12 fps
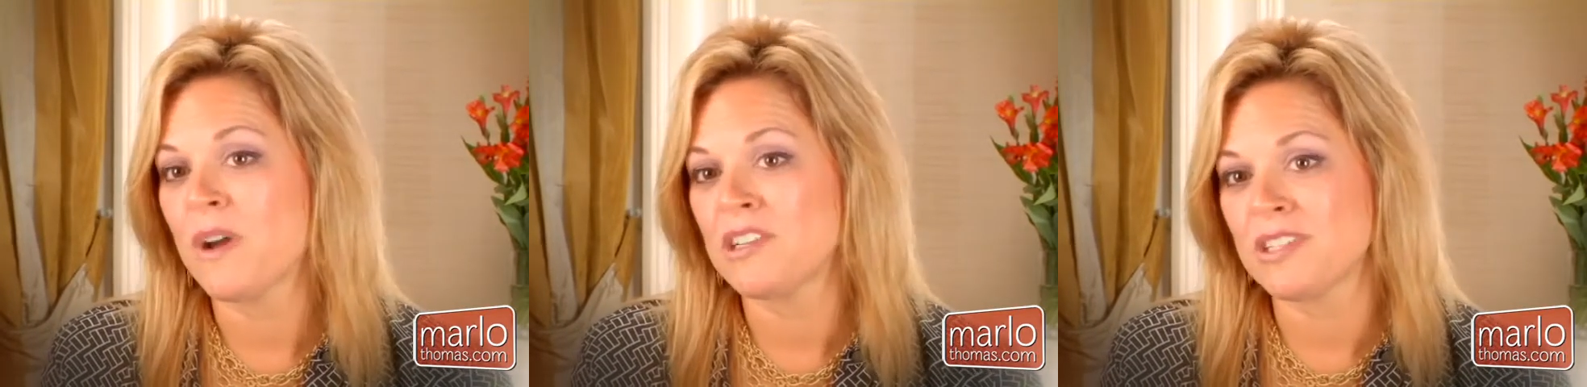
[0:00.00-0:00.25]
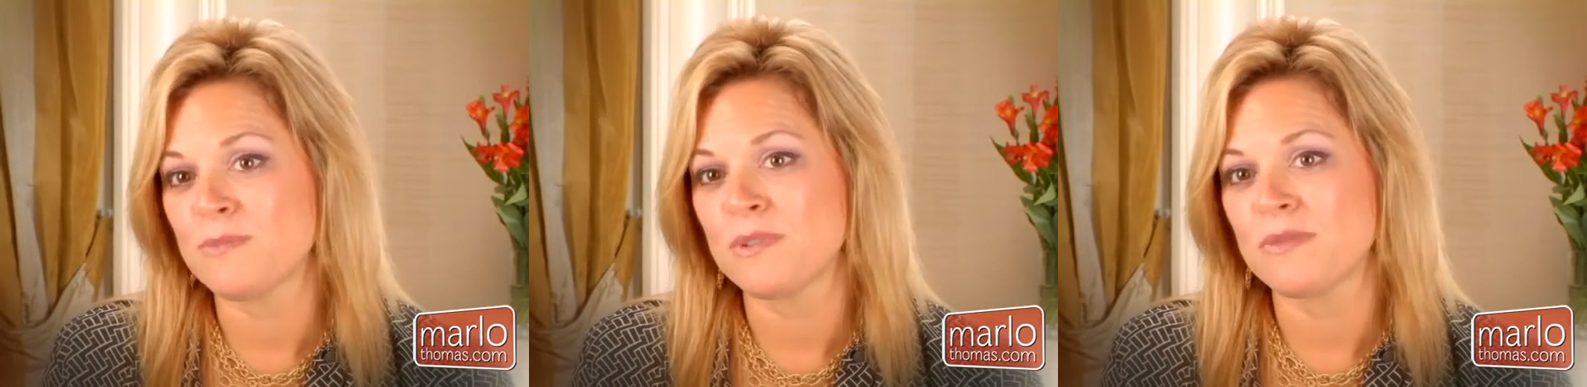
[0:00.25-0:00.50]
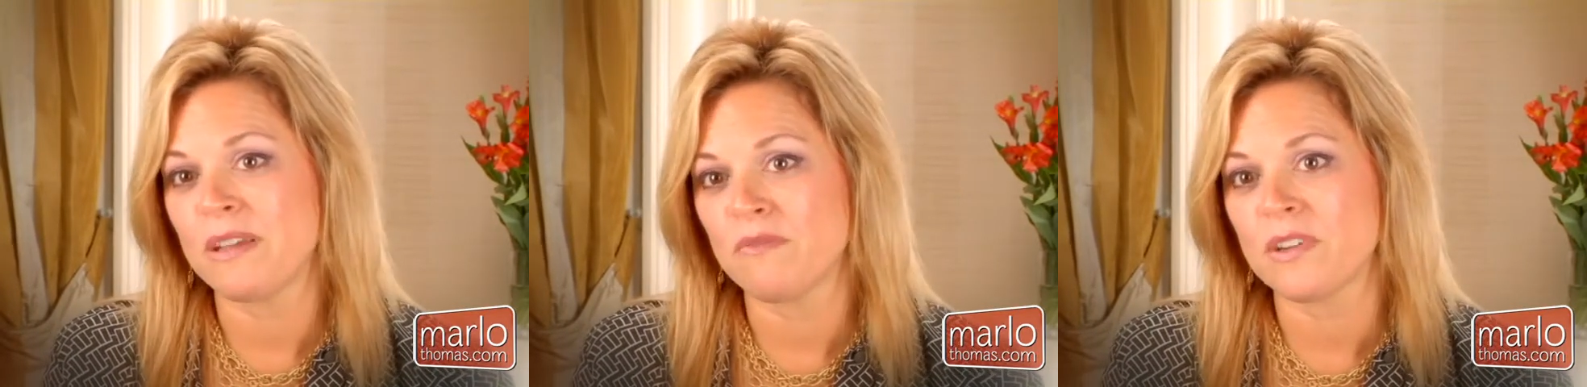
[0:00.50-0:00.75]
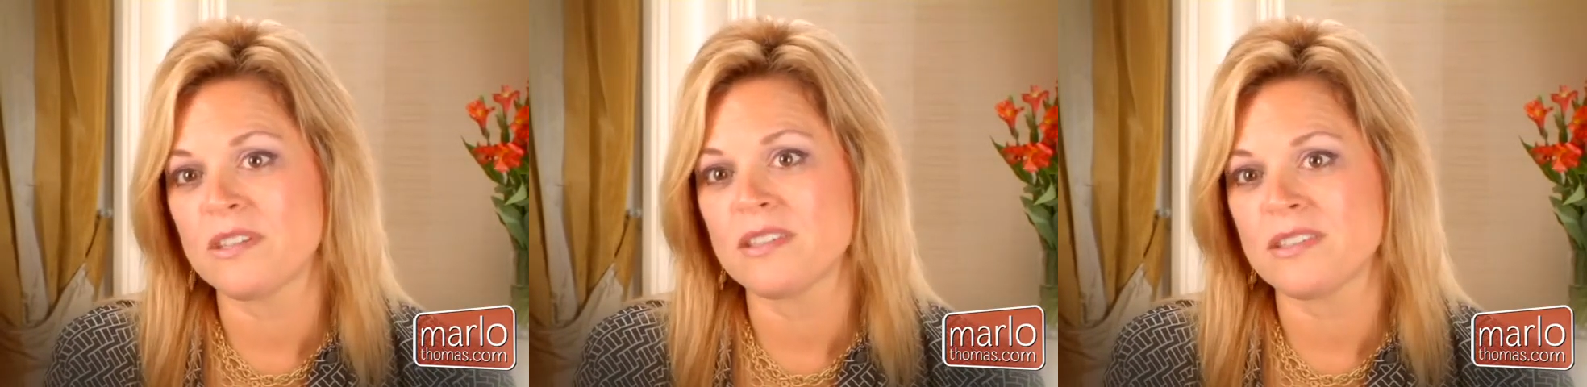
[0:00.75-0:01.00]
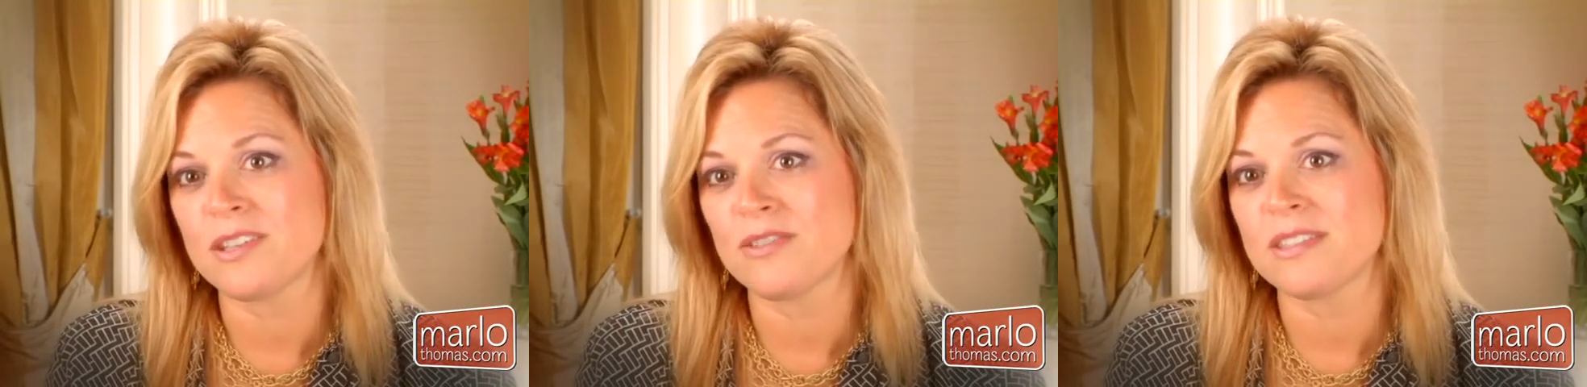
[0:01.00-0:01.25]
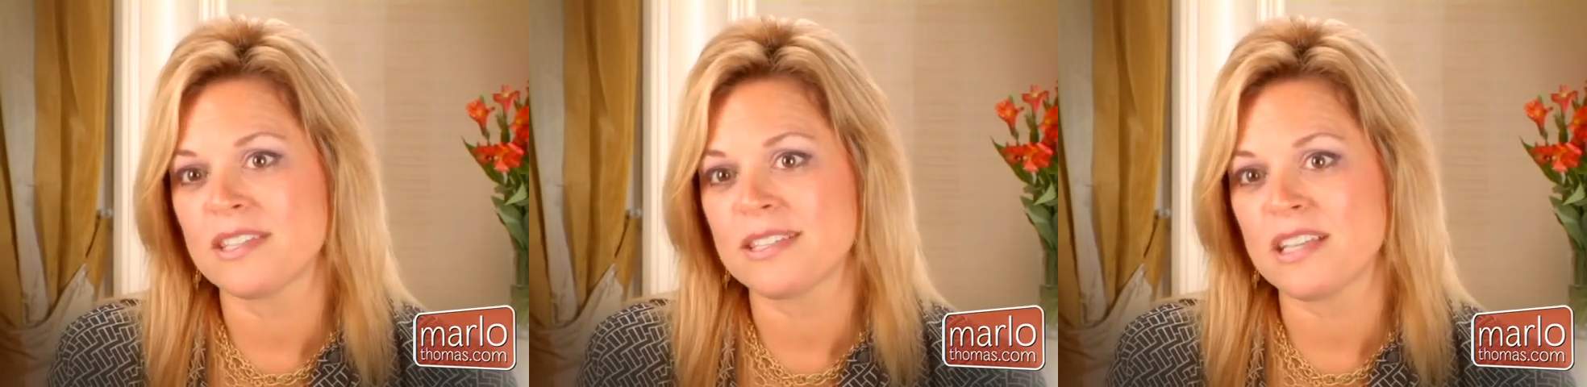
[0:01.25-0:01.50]
why Just Between Friends is
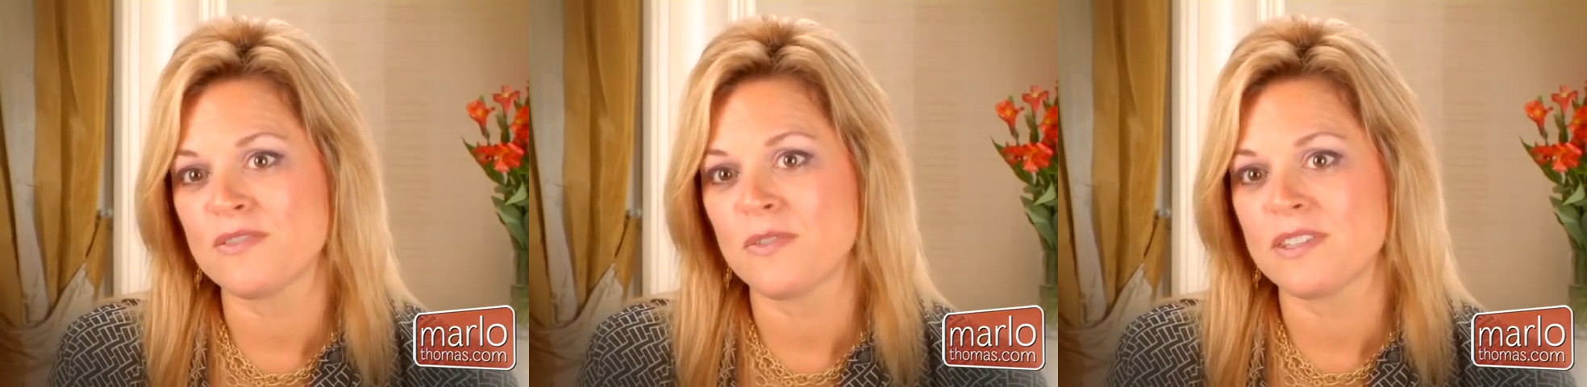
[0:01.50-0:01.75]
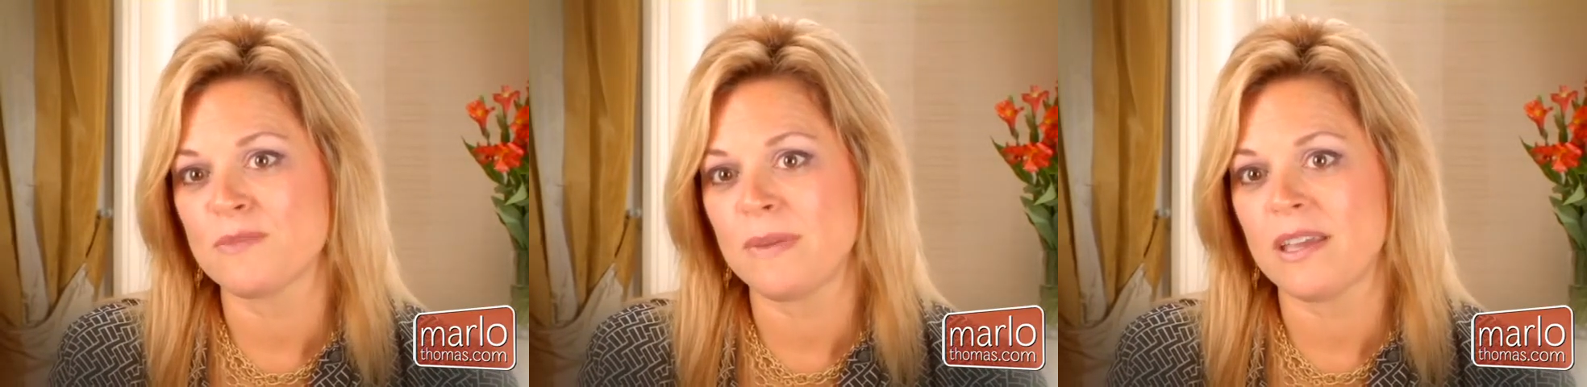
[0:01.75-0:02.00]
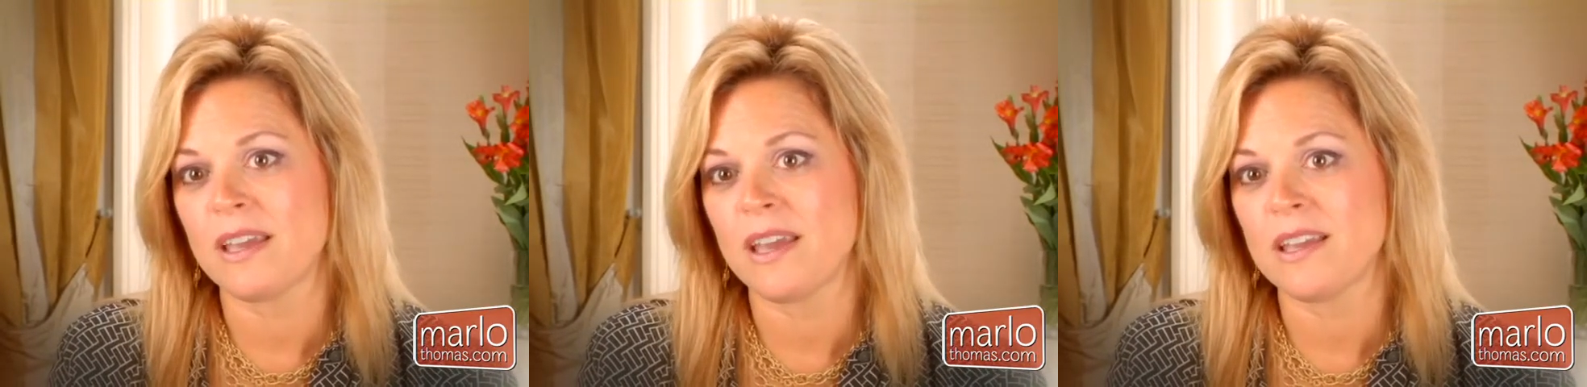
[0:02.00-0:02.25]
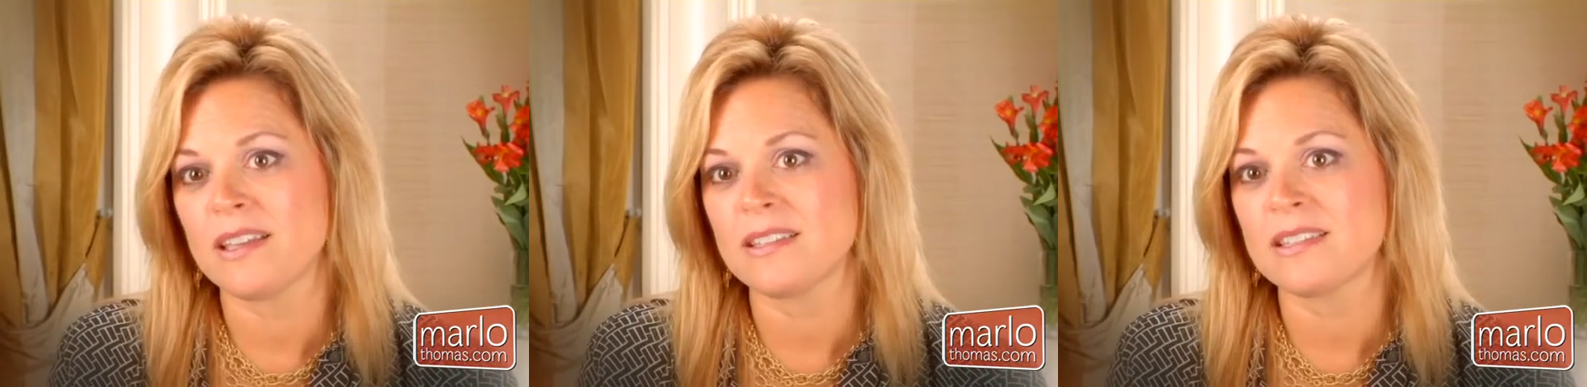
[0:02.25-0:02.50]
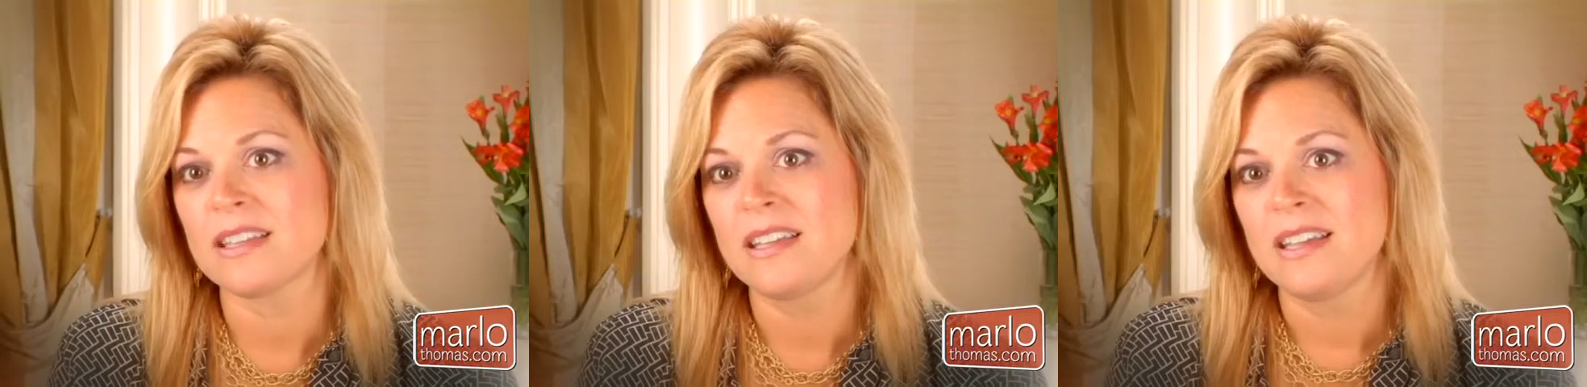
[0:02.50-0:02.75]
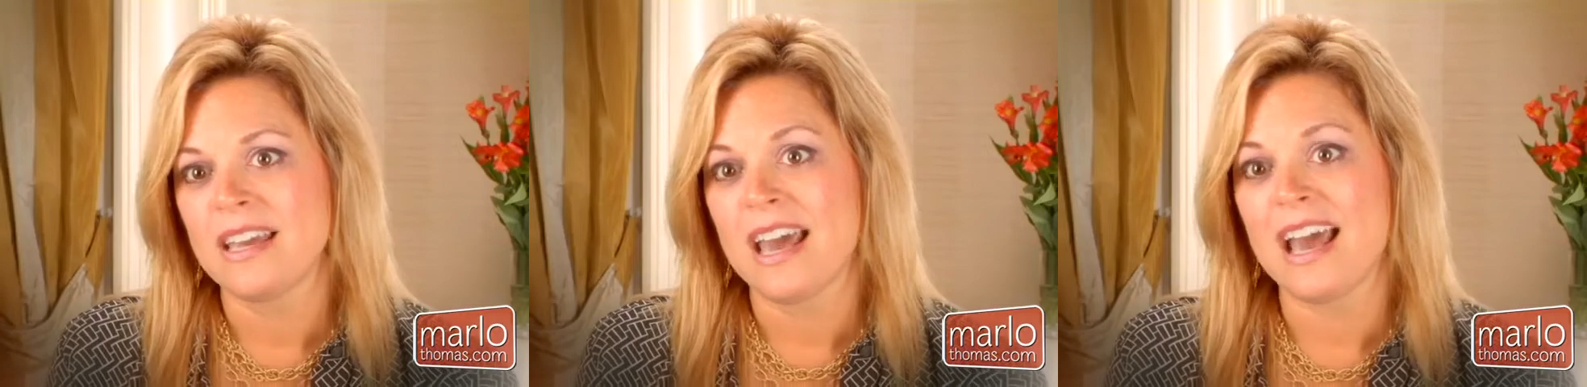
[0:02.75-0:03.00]
so successful is because
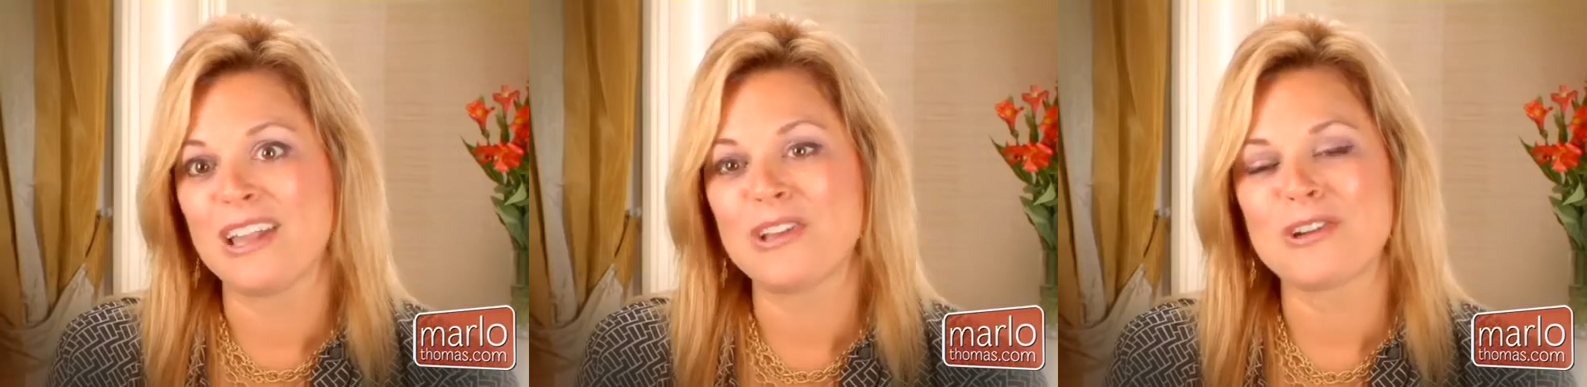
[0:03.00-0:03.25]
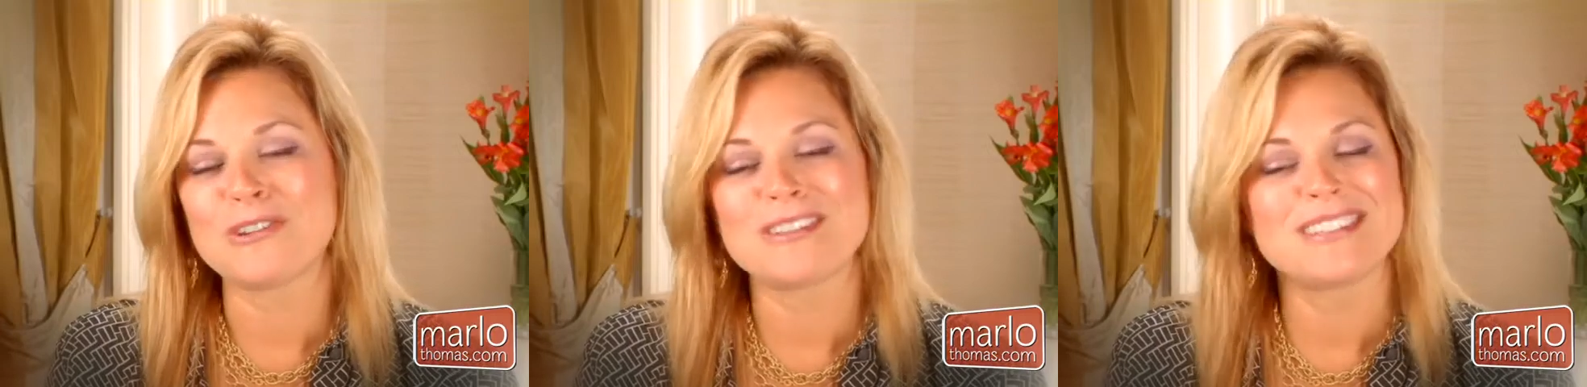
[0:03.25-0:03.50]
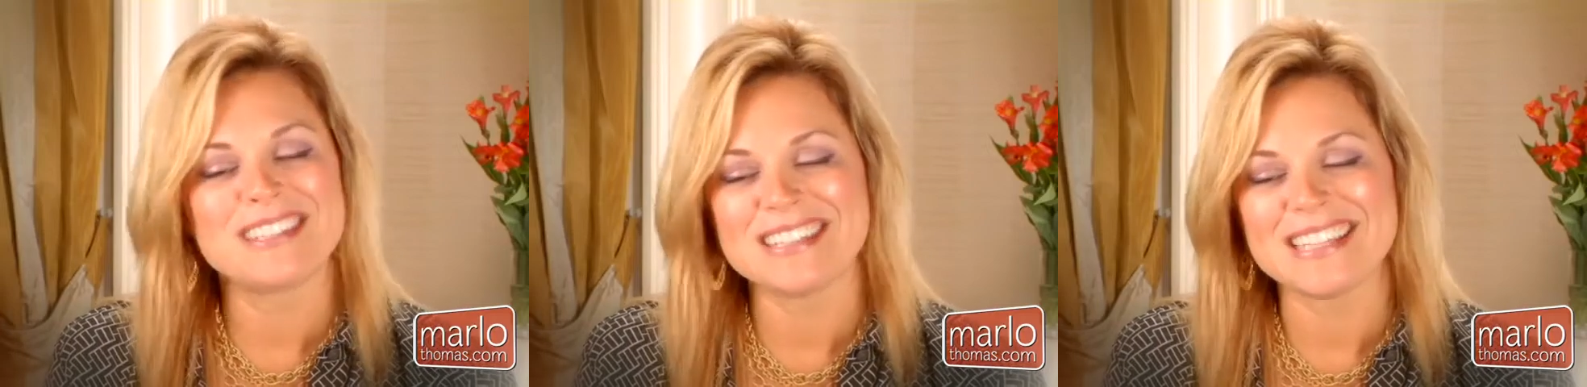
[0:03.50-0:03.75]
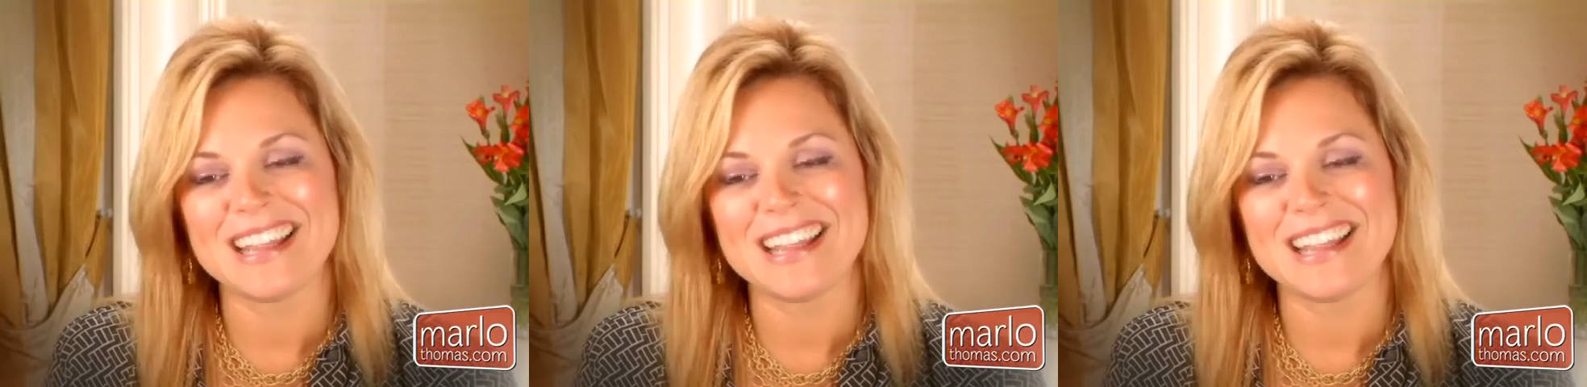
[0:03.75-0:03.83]
I learned to